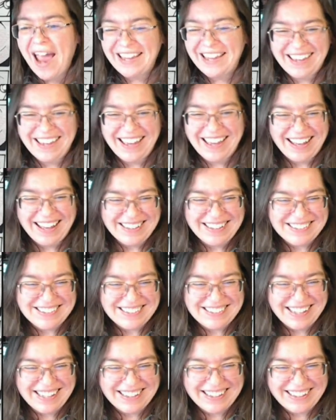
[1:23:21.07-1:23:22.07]
Yeah. It's
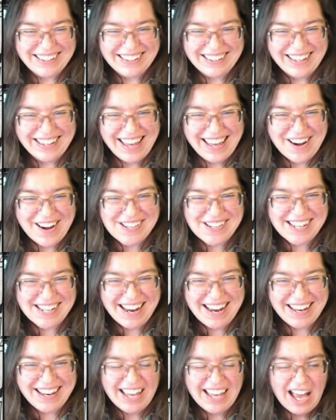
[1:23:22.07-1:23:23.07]
like, hey,
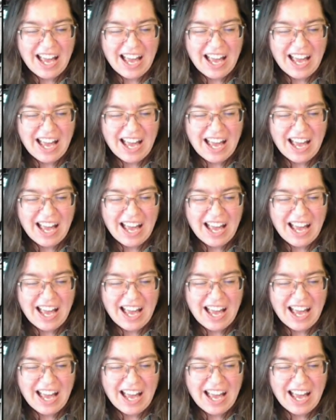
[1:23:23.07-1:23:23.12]
RJ,